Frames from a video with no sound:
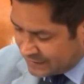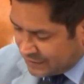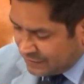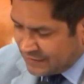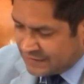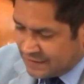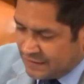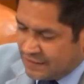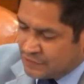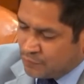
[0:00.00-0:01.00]
So
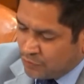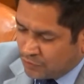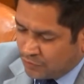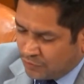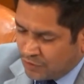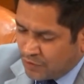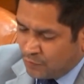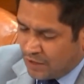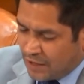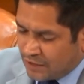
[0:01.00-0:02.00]
this rule
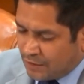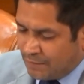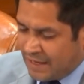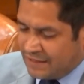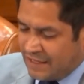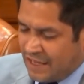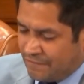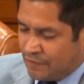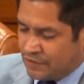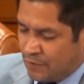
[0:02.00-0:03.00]
will undermine the
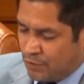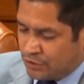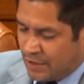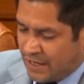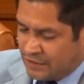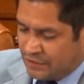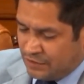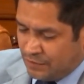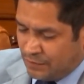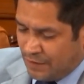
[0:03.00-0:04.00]
effort that we're trying
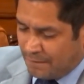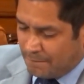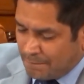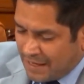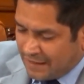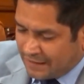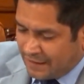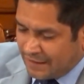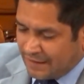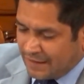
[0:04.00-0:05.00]
to
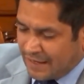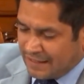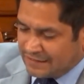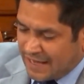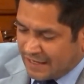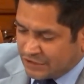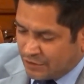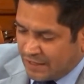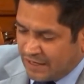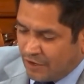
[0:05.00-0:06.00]
make a tax
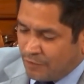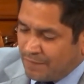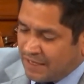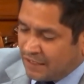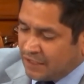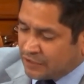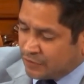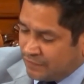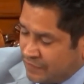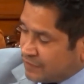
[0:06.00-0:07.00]
credit or make
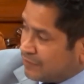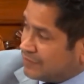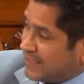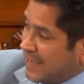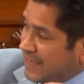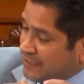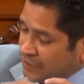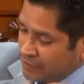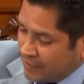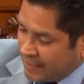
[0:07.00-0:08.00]
electric vehicles and